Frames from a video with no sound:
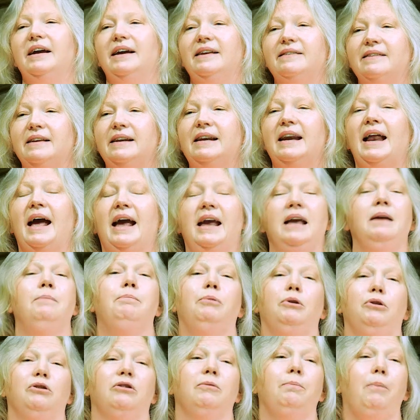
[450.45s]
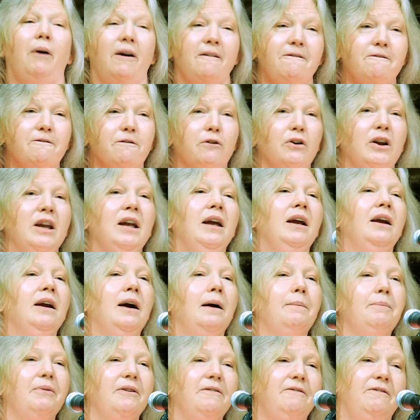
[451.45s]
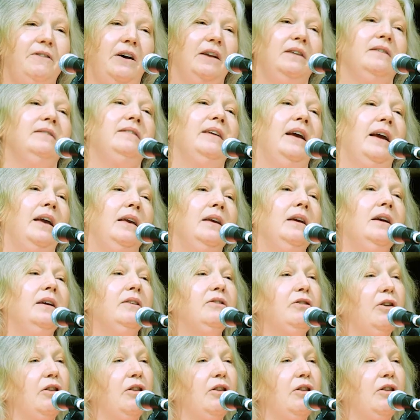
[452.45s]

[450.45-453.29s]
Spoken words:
is enabled by freeing up the funding